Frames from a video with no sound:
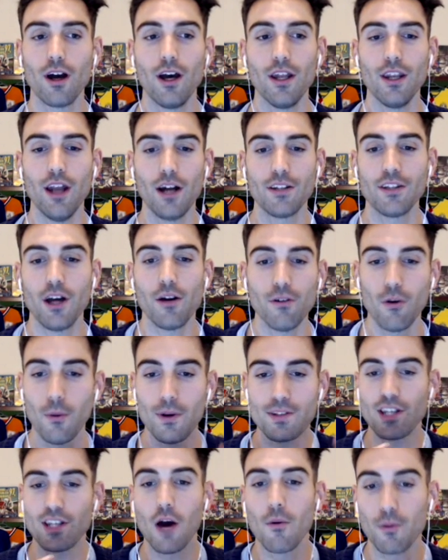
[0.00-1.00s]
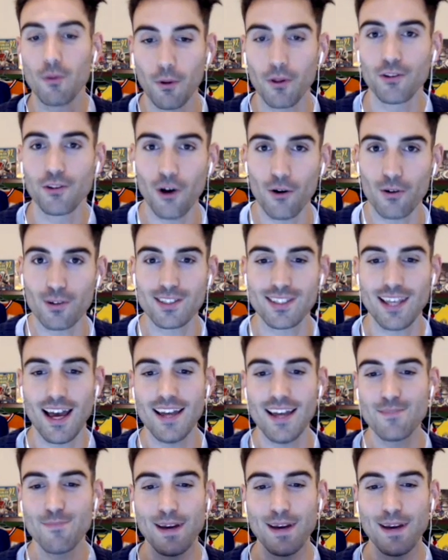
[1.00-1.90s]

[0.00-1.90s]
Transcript: and I don't always go with what the dog says,